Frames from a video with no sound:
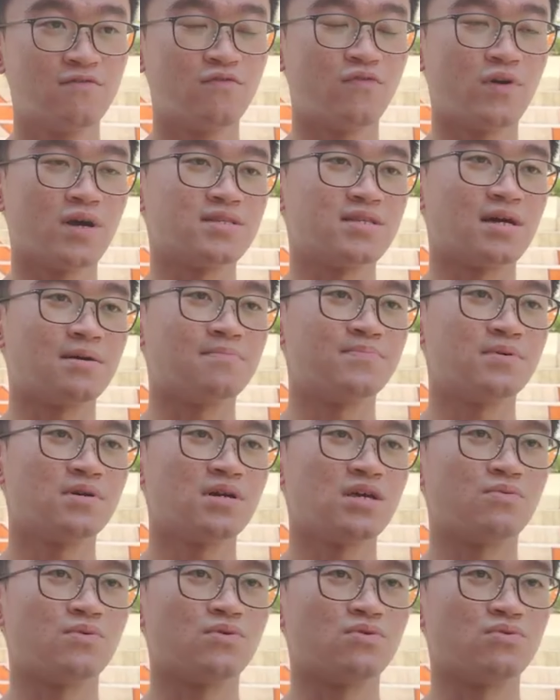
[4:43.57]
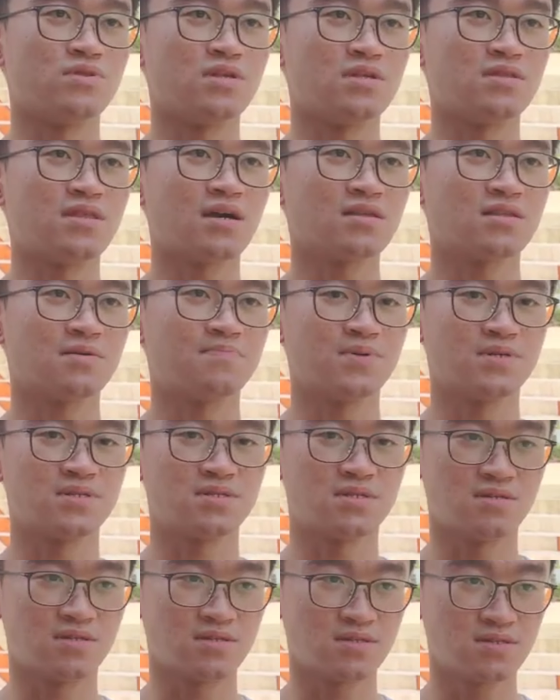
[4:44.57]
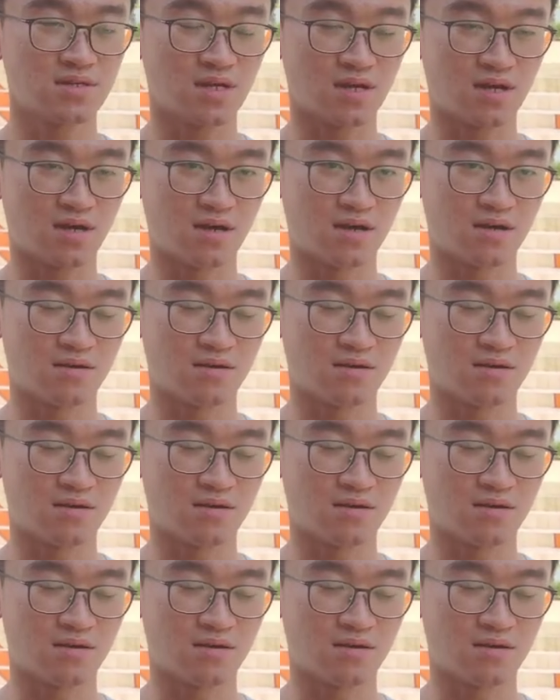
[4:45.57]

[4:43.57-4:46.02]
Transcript: For example, it will detect the person's,